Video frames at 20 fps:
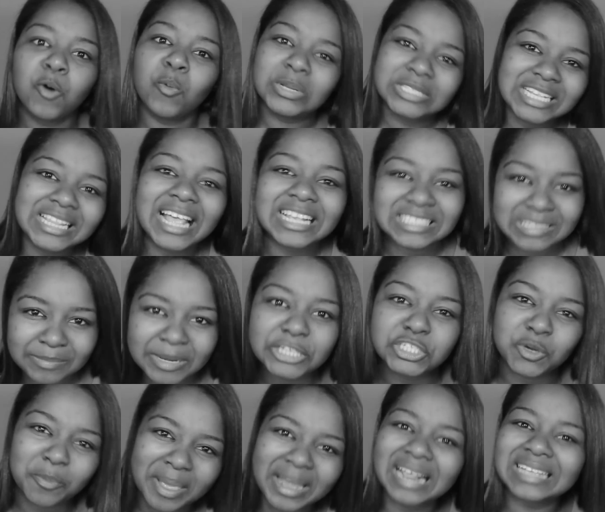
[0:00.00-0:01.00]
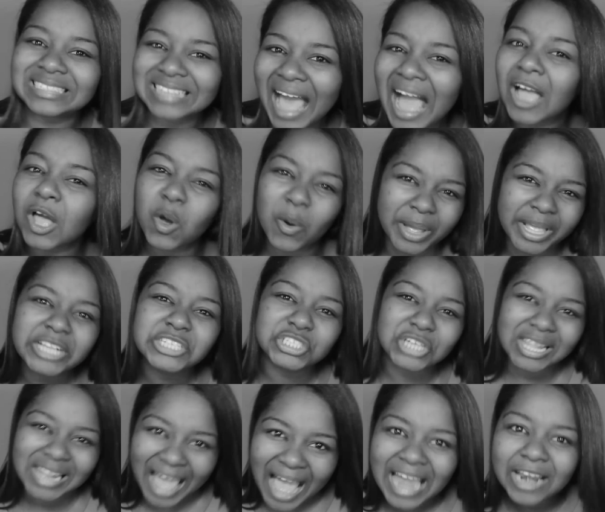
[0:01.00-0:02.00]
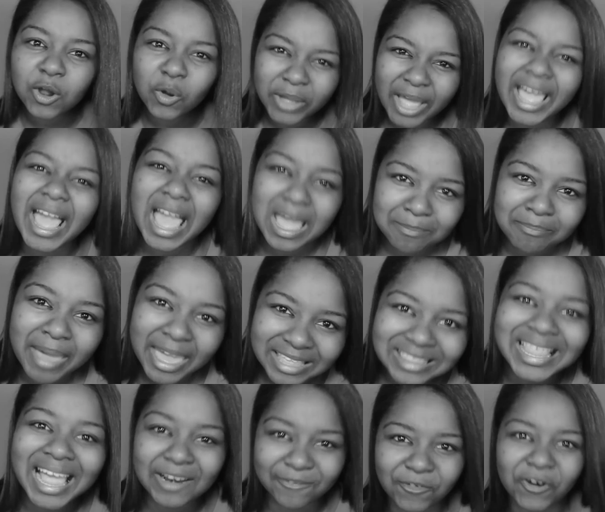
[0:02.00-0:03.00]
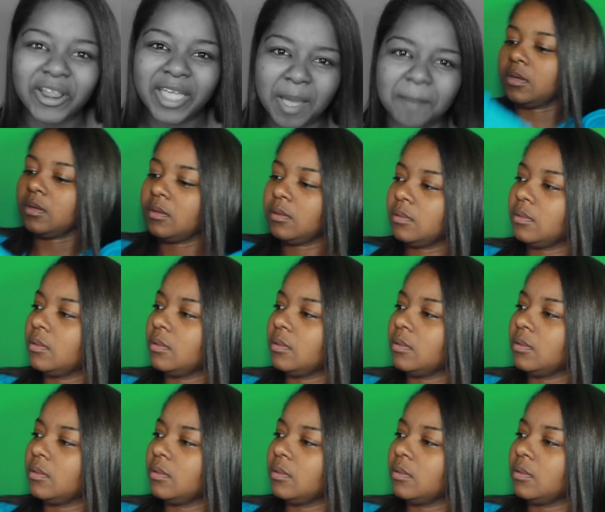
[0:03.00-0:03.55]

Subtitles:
When's the last time that you made a taco enchilada, okay? I make that for him.